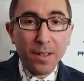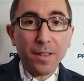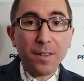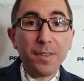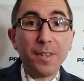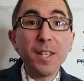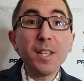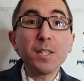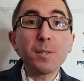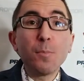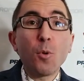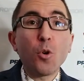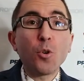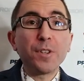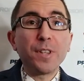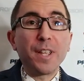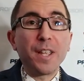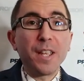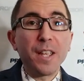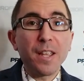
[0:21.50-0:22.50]
This
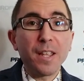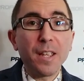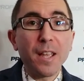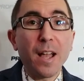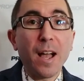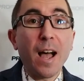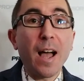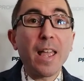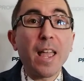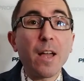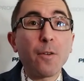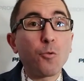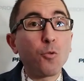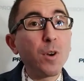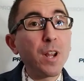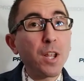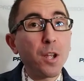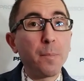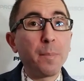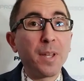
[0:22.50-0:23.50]
morning, I have
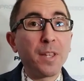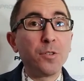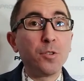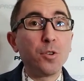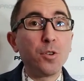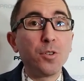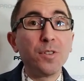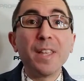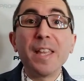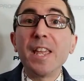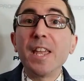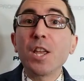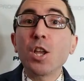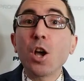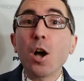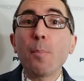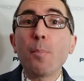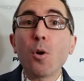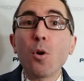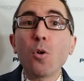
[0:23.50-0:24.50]
recommended a
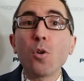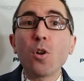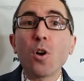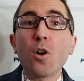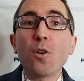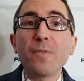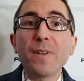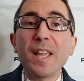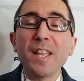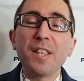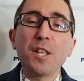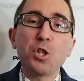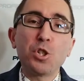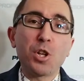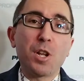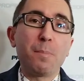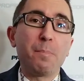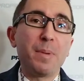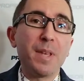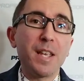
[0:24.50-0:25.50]
couple of
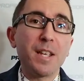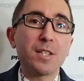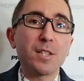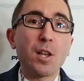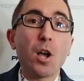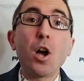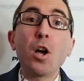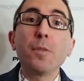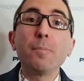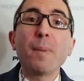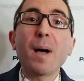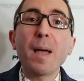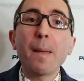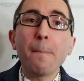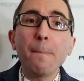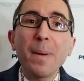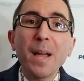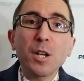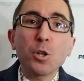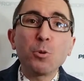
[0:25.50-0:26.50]
NHL picks on my
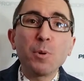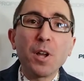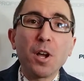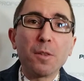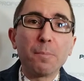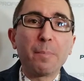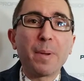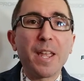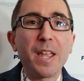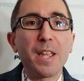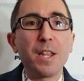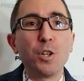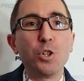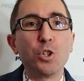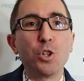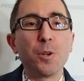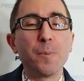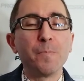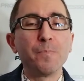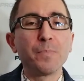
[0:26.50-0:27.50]
Patreon
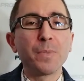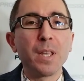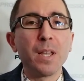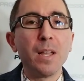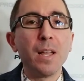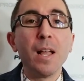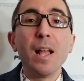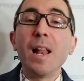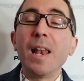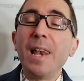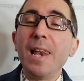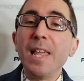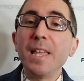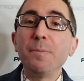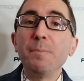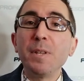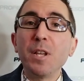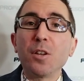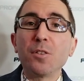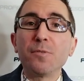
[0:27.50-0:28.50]
page. Let
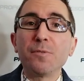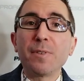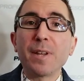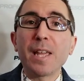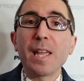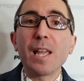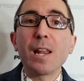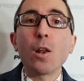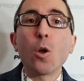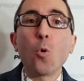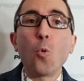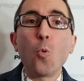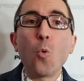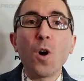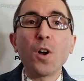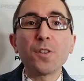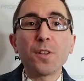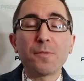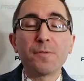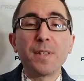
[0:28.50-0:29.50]
me unveil
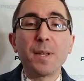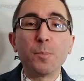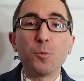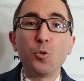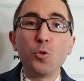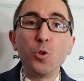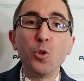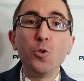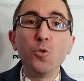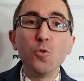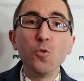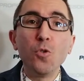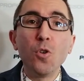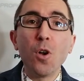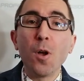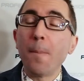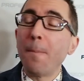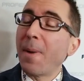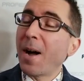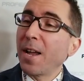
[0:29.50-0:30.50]
one of them to you,
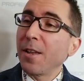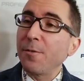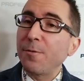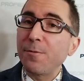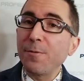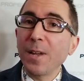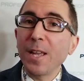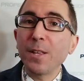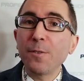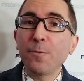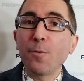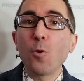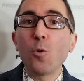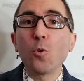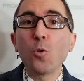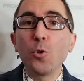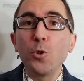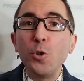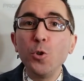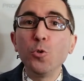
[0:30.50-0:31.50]
my
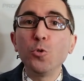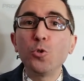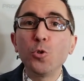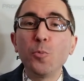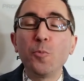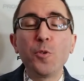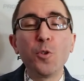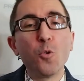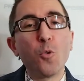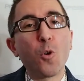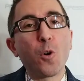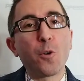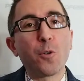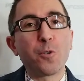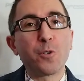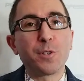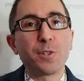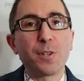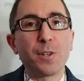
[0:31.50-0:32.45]
faithful YouTube viewers.